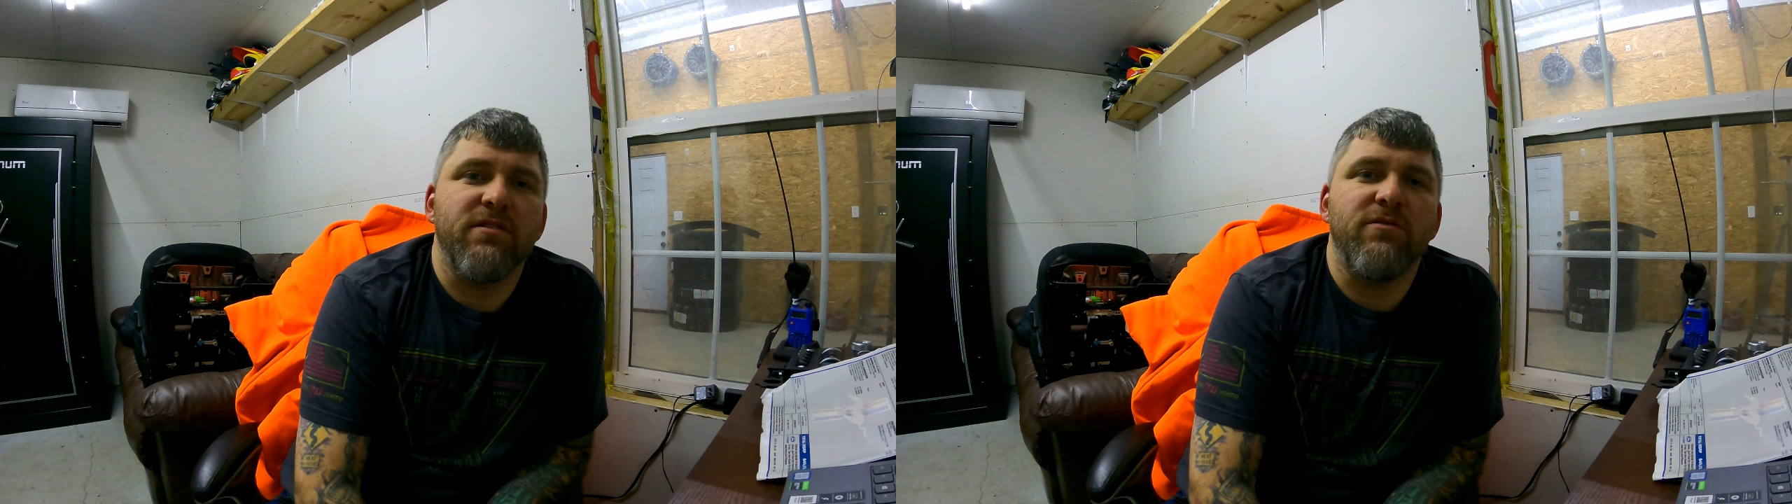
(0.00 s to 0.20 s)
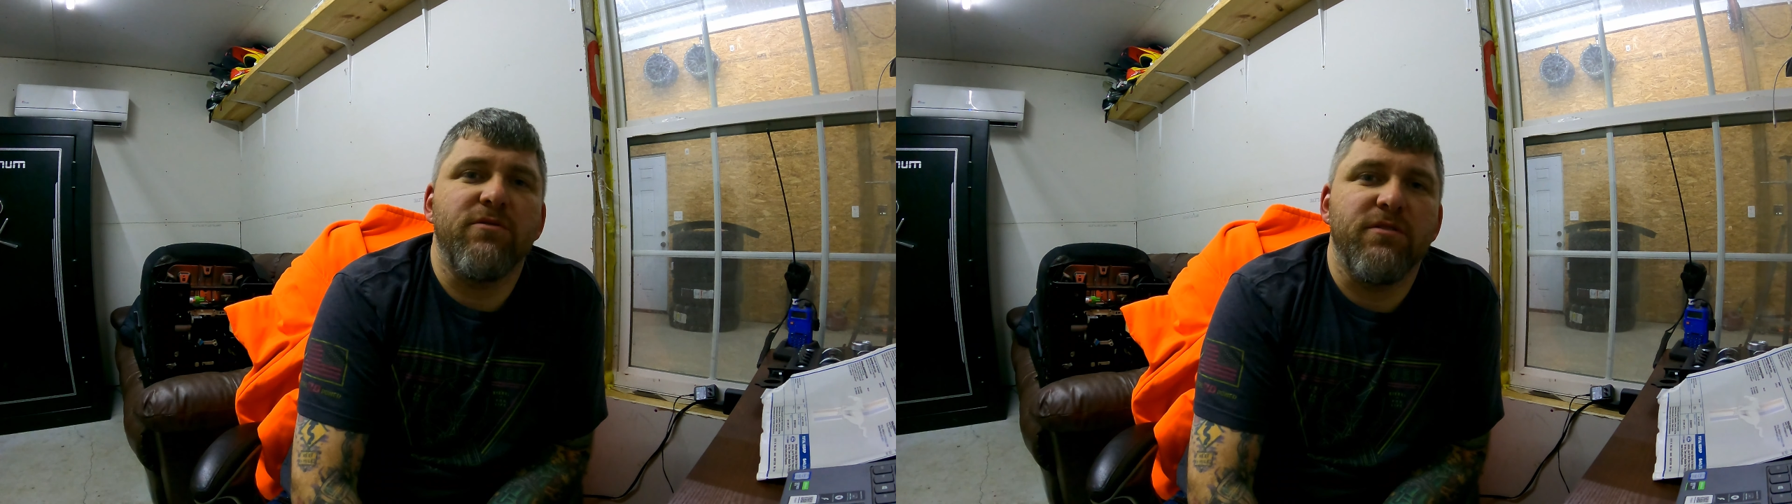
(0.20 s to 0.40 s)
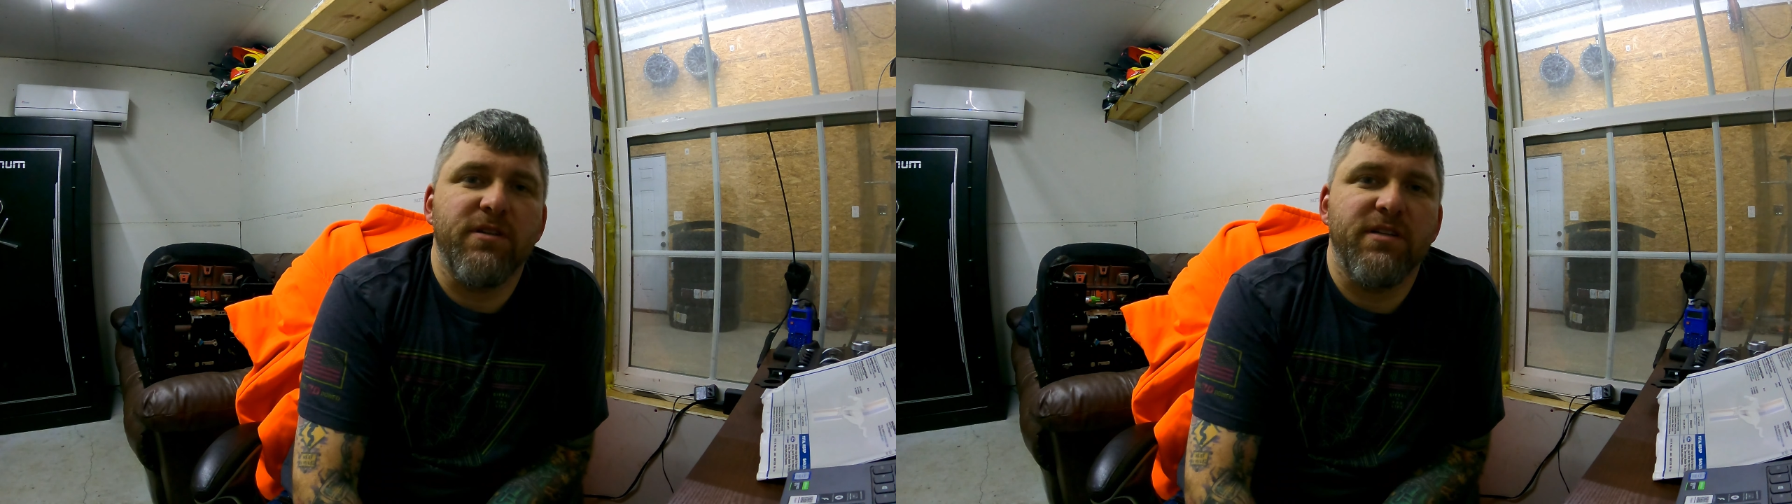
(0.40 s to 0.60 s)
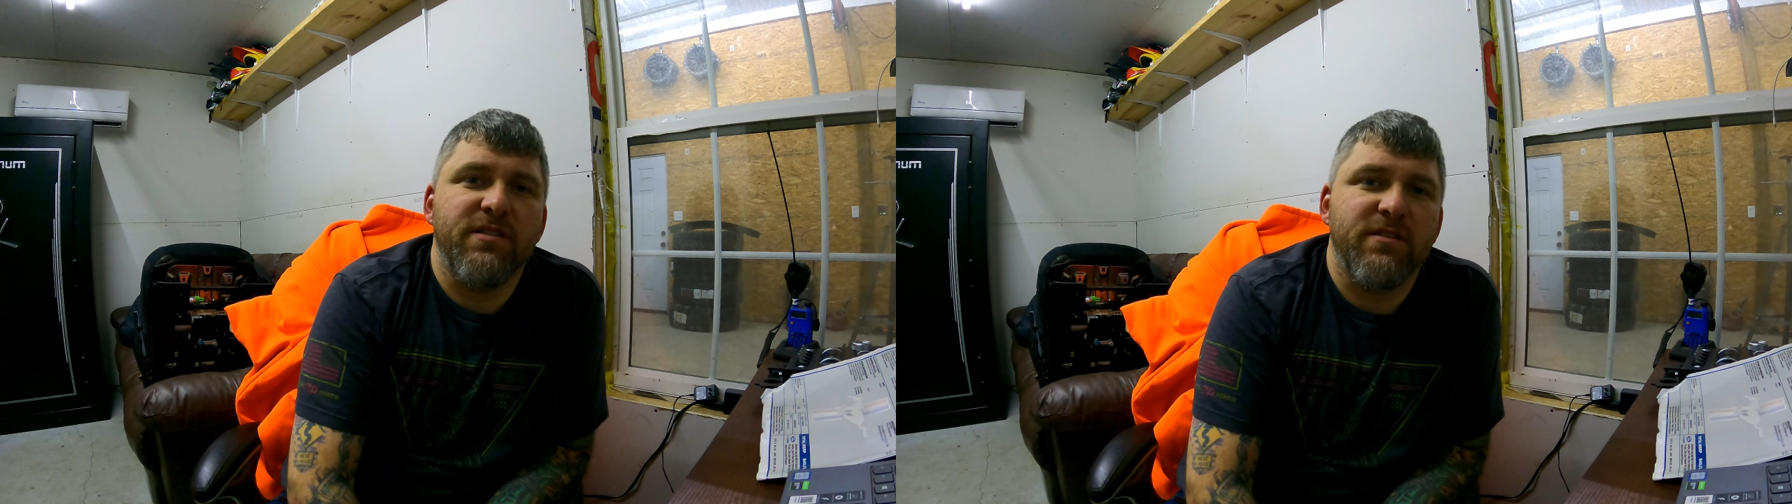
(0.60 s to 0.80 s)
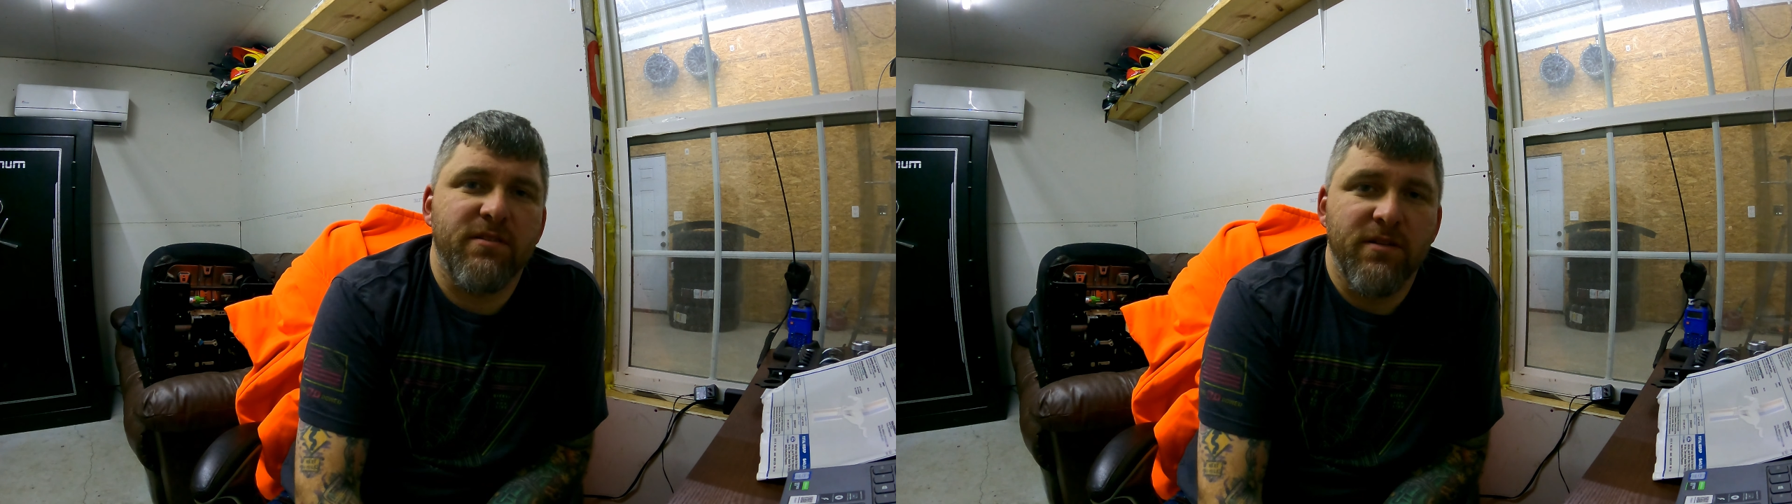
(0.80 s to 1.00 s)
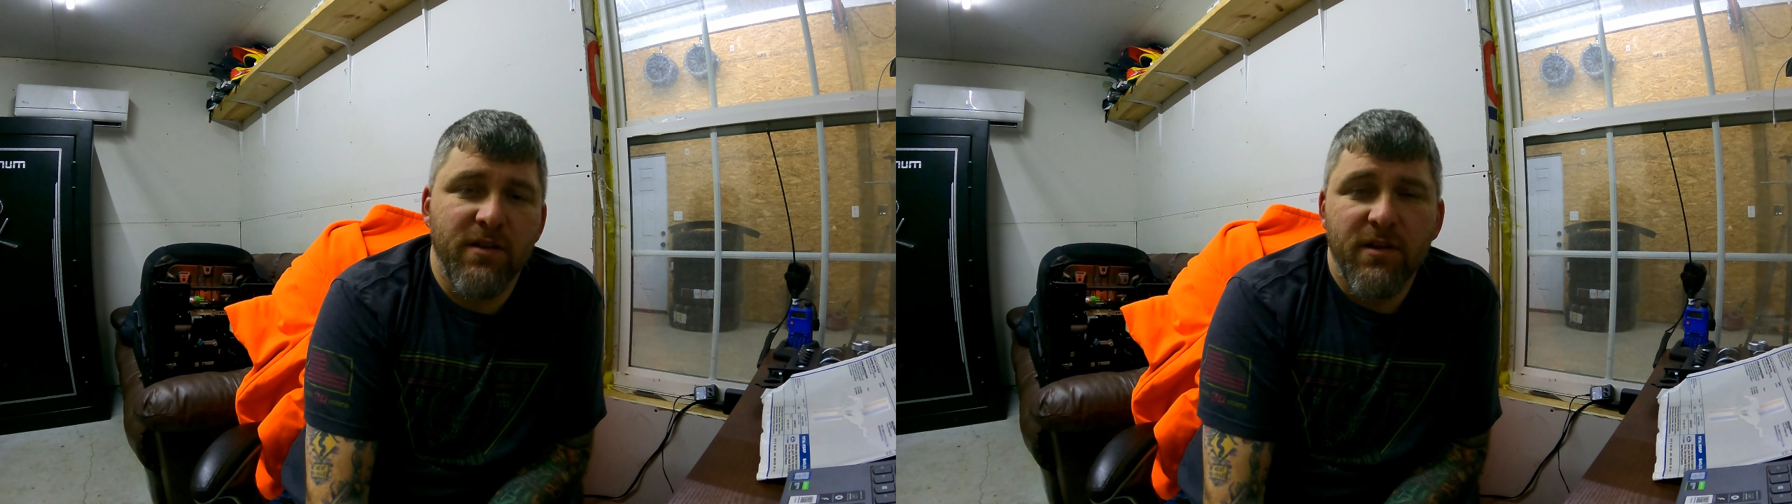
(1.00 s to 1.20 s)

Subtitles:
to go to the next